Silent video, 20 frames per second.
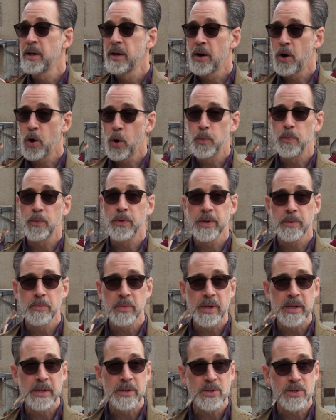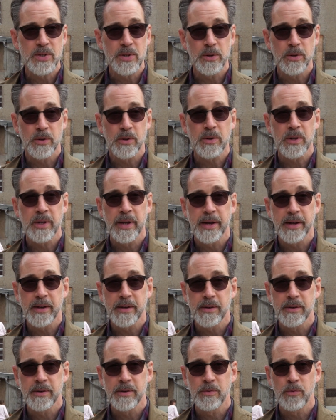hopefully begins to look like
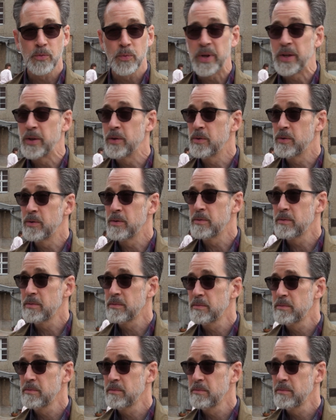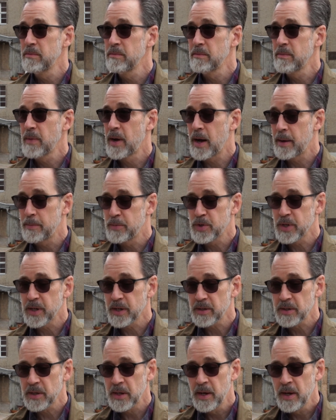a real
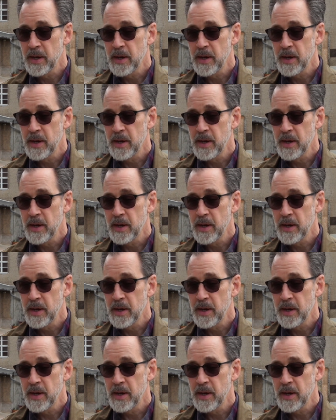object